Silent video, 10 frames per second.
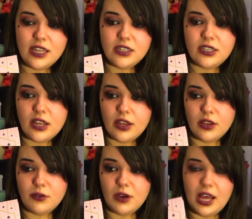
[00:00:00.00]

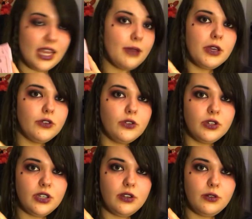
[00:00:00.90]
So I am going to
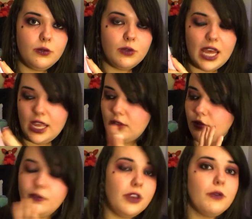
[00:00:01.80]
do a
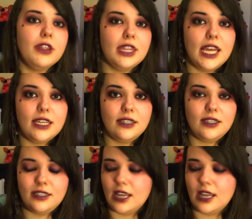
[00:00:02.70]
review on this.